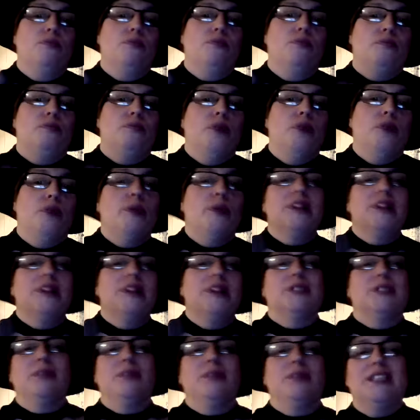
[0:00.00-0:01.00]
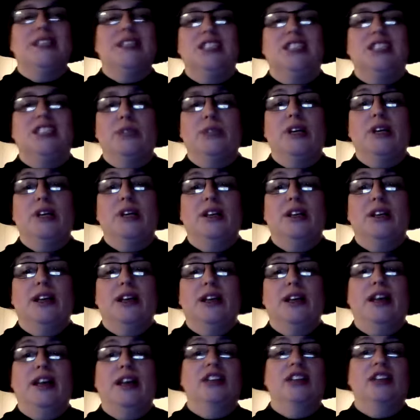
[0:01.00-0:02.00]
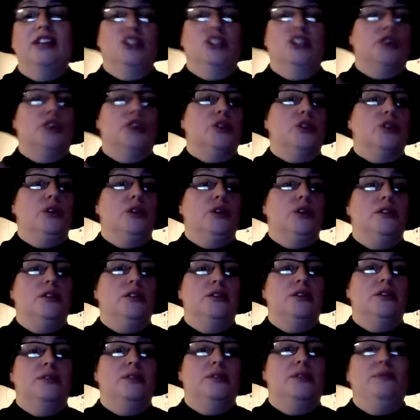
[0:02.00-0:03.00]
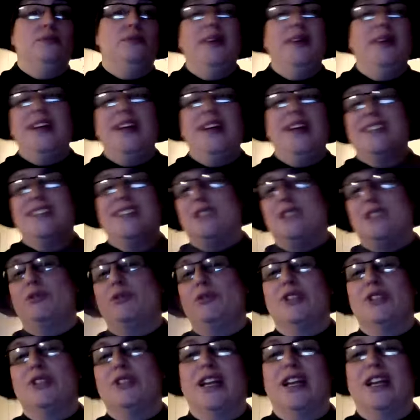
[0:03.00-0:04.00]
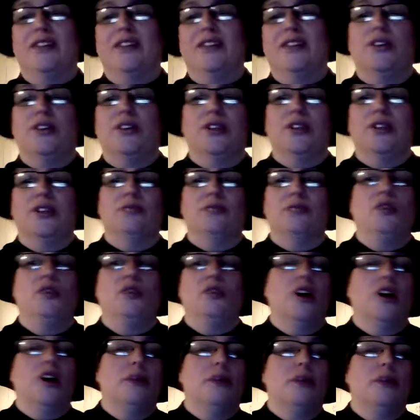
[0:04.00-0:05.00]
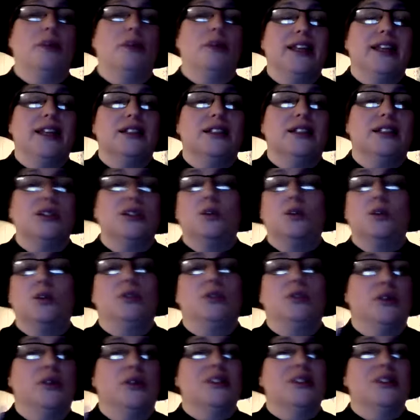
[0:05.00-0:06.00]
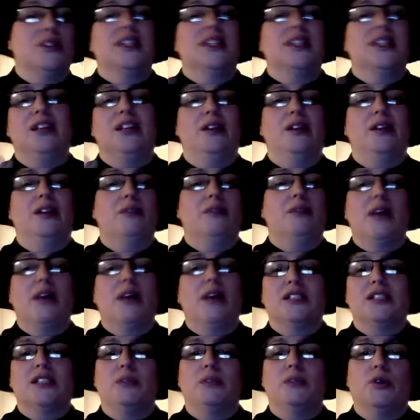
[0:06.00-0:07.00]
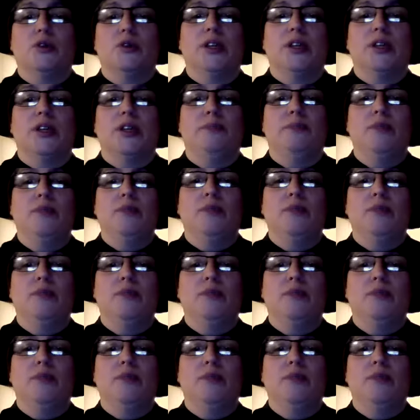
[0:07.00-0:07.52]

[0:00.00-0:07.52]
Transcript: Mirabelle displaced Gemma as Derek's girl, but Gemma was kind of interested in moving on by then, so there wasn't any animosity between them.